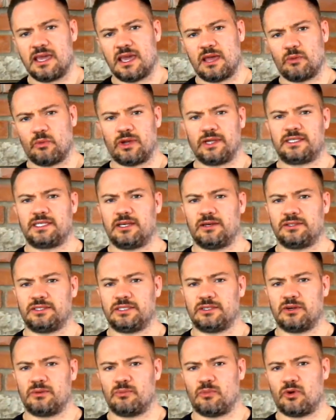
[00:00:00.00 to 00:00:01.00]
And white-tailed
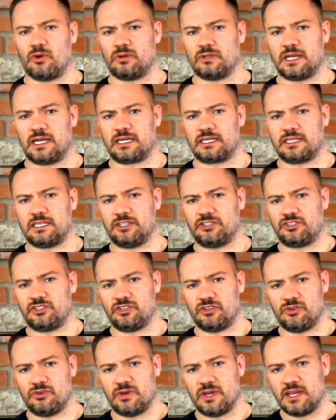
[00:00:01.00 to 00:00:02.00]
deer are more likely
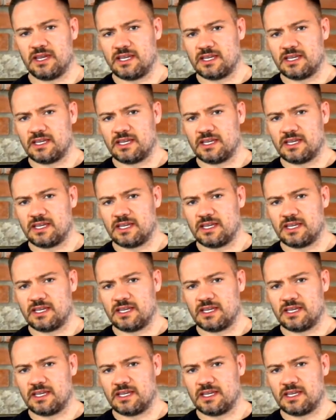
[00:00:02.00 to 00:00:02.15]
to